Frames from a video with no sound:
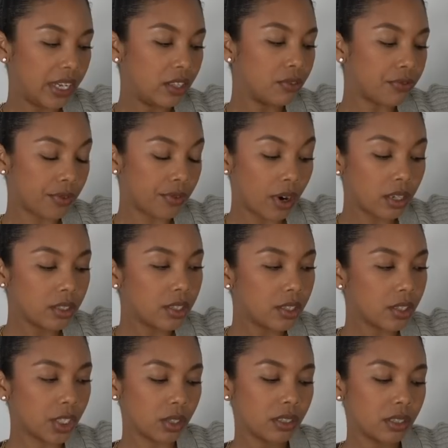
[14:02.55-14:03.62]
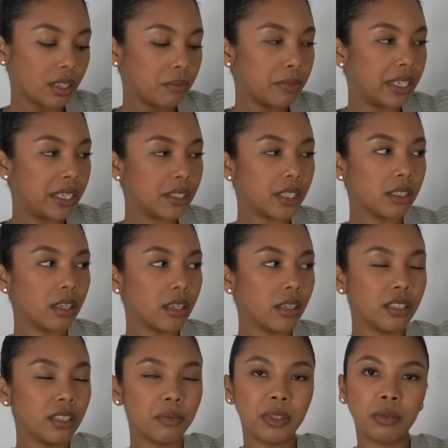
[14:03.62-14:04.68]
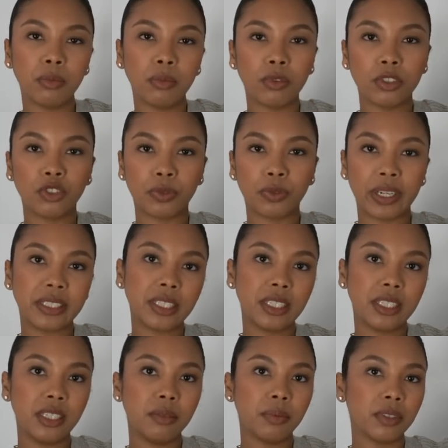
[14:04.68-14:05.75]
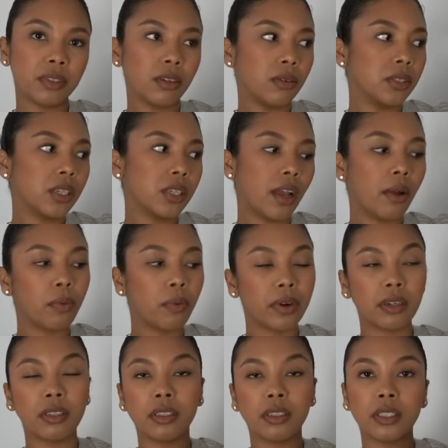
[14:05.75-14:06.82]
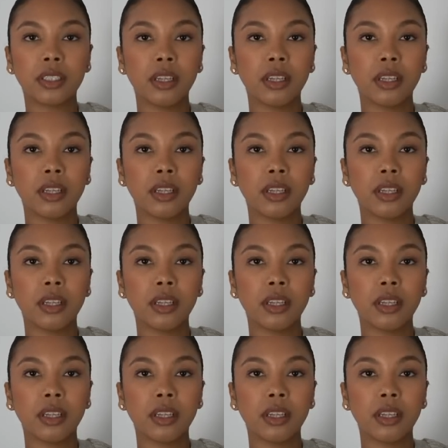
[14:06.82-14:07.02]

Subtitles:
the front, so that makes it a little bit more dressy, but also I wear this